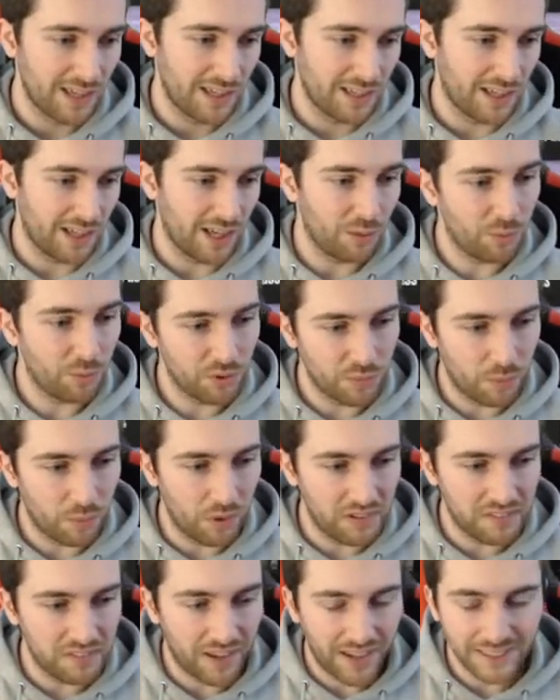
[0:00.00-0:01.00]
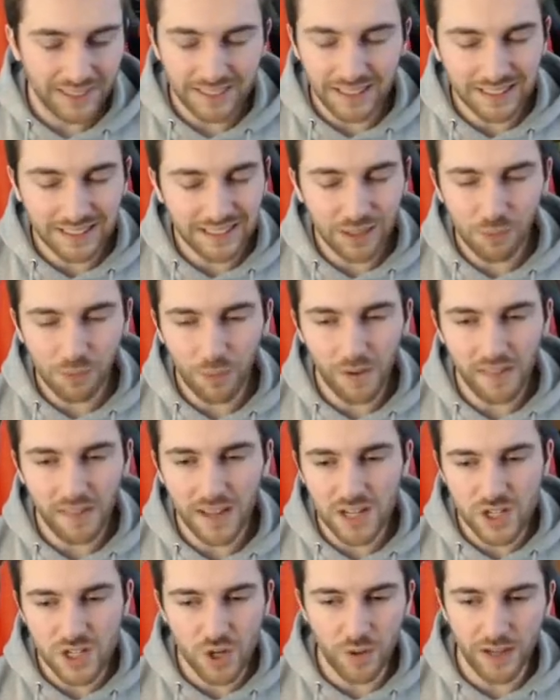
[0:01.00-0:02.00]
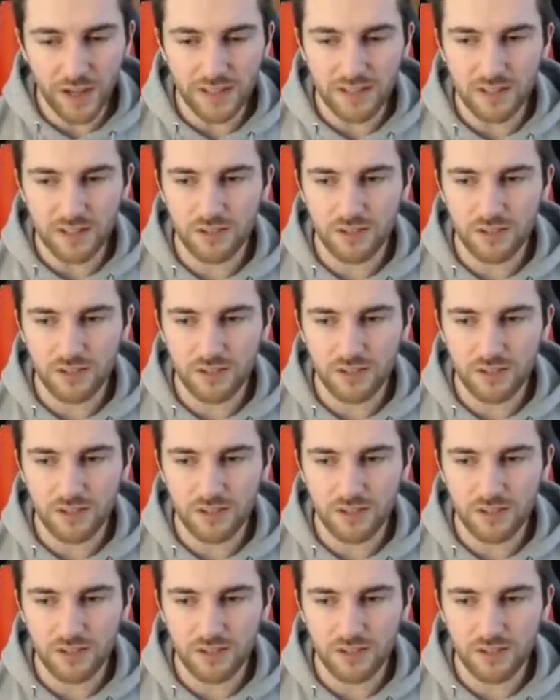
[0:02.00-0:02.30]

Uh, what's the point in tax? I see why they do it to